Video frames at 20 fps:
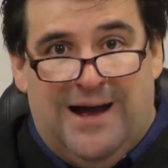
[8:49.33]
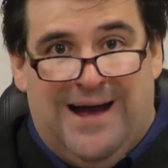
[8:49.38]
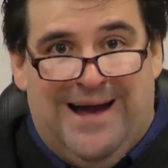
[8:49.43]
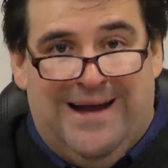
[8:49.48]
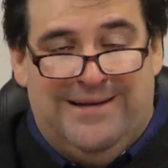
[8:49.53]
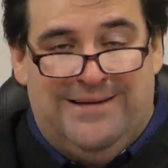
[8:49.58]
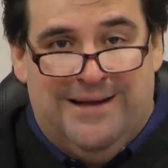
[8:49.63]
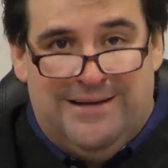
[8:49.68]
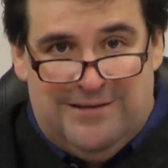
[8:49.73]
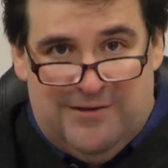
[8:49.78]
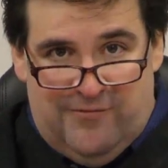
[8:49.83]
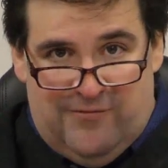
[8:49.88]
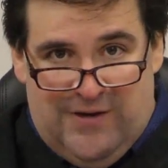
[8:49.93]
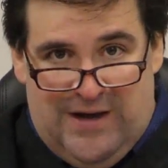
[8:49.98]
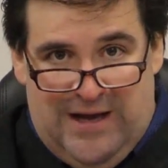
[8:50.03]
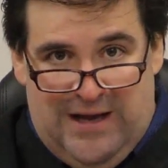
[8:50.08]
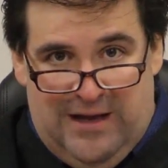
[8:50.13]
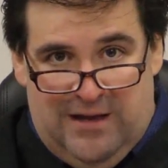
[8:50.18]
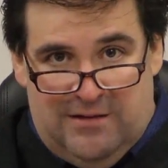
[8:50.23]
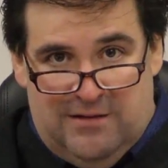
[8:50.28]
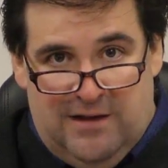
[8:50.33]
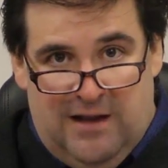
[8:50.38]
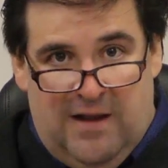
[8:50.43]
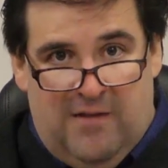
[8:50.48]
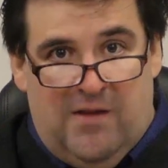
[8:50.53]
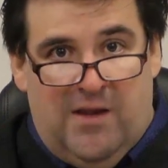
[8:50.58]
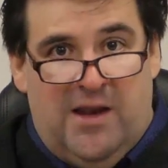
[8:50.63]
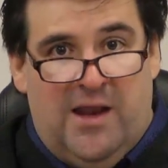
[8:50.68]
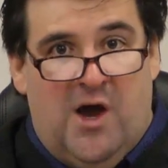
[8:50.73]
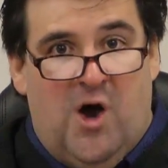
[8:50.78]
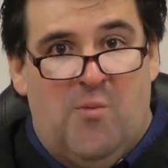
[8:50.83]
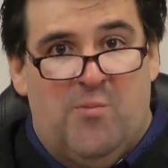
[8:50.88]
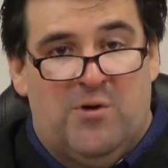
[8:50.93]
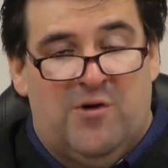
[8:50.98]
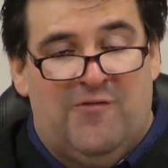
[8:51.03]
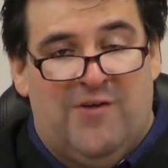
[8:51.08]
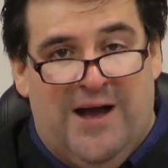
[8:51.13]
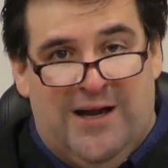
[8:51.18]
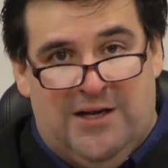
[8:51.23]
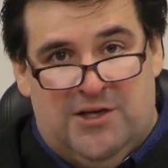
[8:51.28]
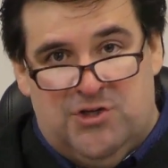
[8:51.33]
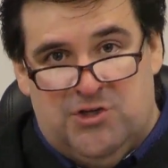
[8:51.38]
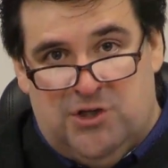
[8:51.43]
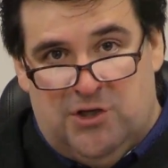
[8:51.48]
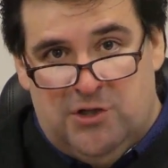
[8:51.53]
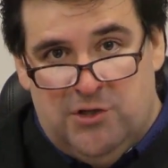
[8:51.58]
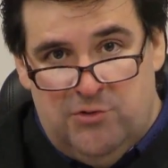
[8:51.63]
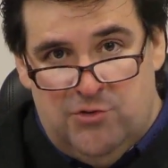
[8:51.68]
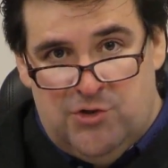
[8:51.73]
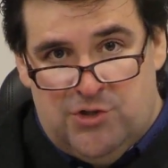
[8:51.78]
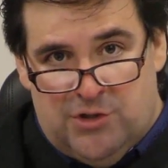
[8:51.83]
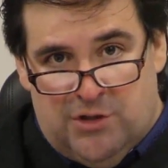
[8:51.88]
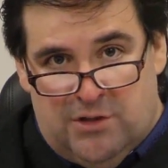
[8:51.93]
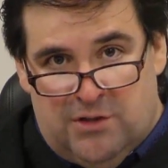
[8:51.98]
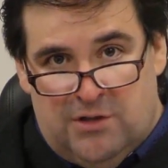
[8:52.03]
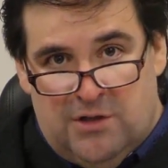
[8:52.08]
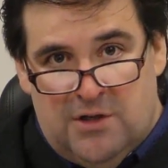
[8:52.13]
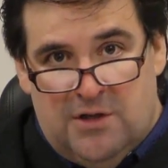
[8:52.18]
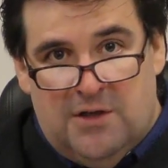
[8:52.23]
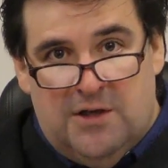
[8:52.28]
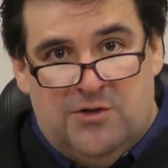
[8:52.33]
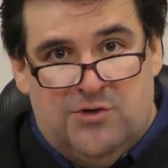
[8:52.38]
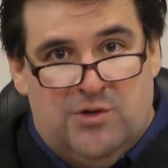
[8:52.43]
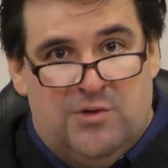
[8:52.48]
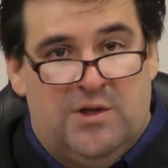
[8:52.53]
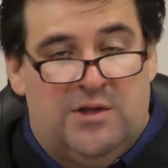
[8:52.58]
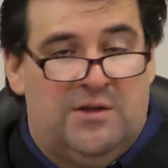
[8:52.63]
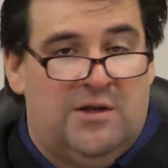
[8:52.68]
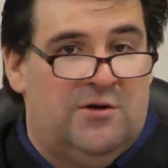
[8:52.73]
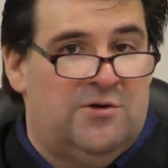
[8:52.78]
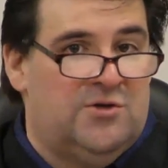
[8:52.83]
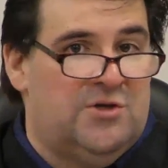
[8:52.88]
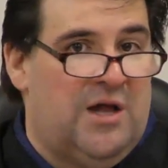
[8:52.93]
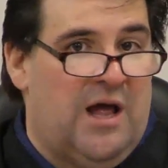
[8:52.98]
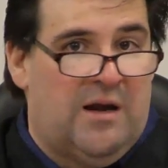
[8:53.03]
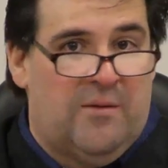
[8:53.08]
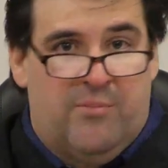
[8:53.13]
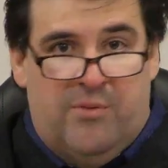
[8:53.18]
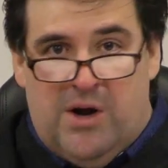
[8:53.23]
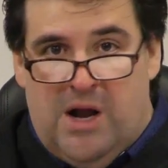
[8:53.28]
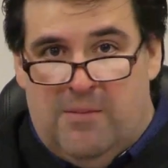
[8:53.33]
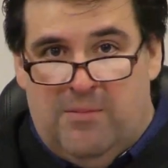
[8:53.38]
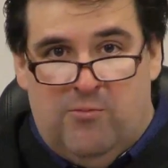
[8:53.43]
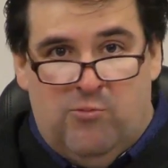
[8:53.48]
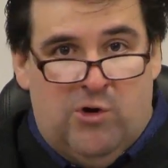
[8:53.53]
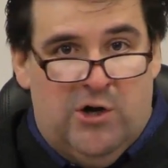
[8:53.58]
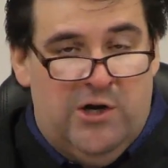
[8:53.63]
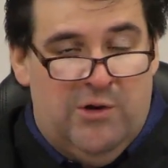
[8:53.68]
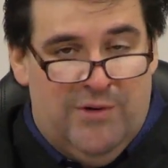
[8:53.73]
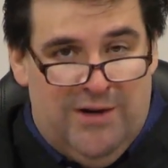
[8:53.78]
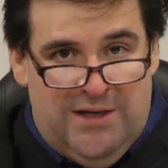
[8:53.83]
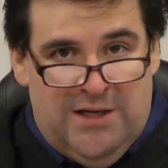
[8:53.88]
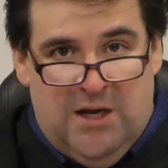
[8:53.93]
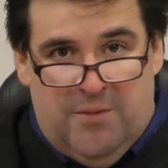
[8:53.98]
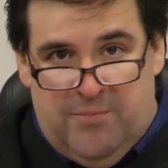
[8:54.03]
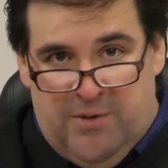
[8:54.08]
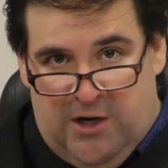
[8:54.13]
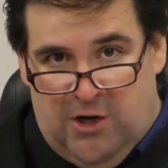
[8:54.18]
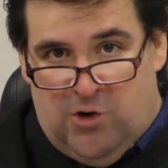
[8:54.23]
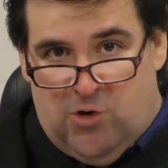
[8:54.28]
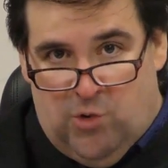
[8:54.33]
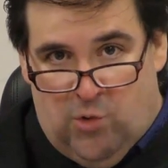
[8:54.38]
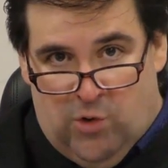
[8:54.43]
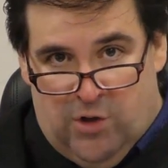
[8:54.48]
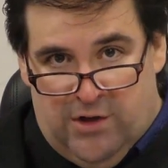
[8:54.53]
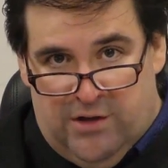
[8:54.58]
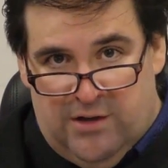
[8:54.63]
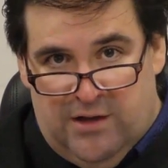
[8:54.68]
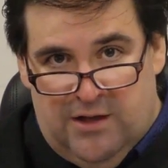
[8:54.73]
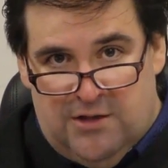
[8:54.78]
identify it, and then help provide a solution so that there's not a problem where you end up in court.